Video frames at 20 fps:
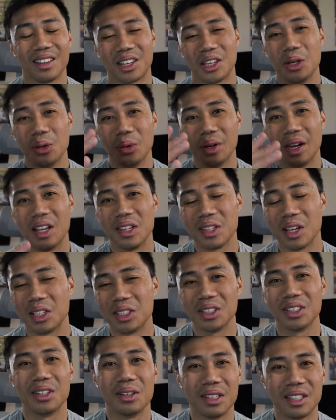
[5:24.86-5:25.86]
Q&A
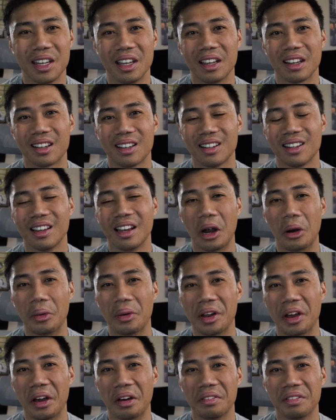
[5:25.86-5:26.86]
session to take an hour
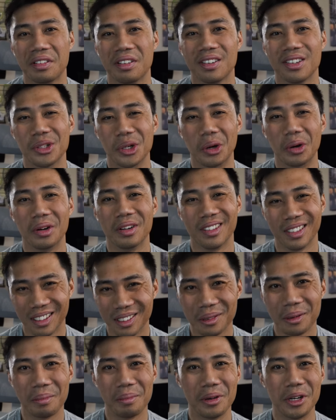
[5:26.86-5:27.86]
and a half. So
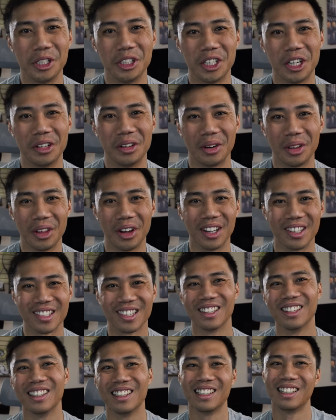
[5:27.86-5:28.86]
appreciate your
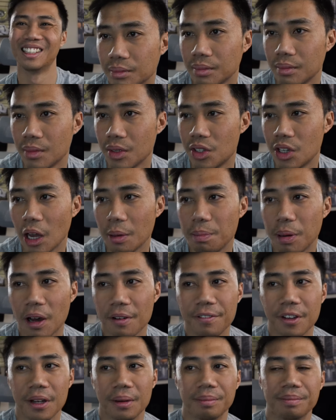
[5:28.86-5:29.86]
thoughts. Stud
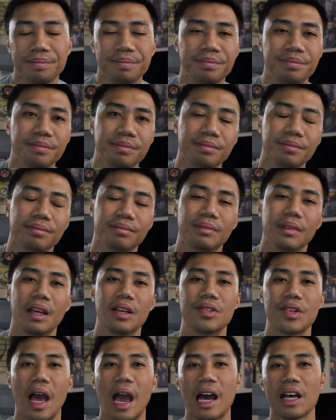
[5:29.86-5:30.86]
Puffin
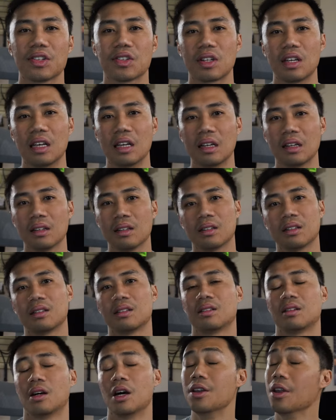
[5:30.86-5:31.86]
is asking
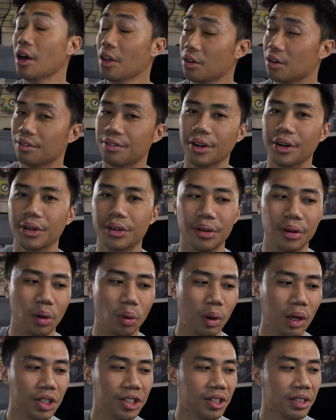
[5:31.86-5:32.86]
another very good
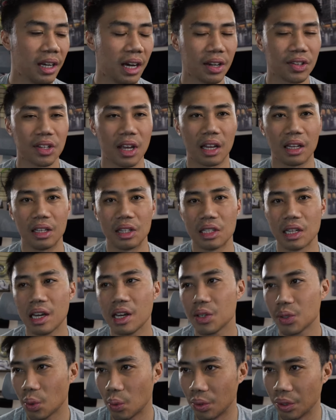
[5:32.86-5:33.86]
question, not exactly
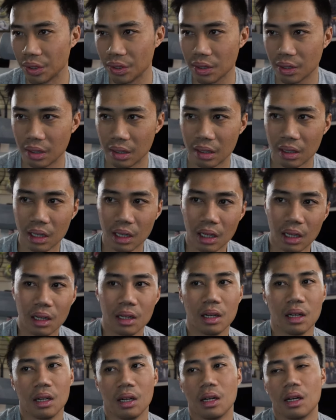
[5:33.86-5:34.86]
tennis oriented.
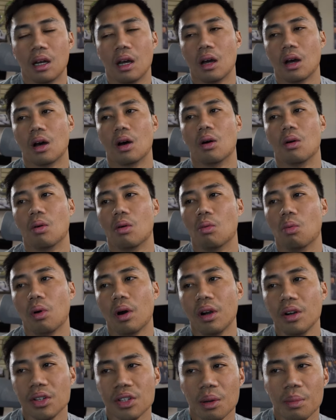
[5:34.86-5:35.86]

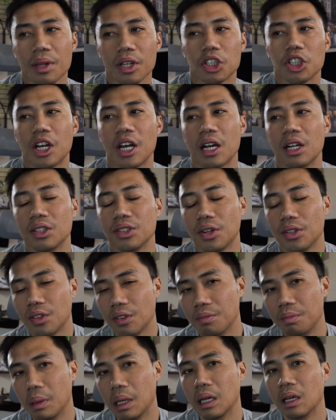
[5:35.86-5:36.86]
What are some of the challenges
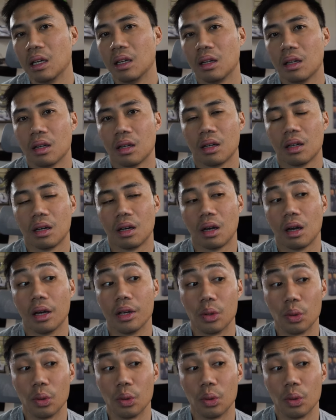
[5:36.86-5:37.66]
of being a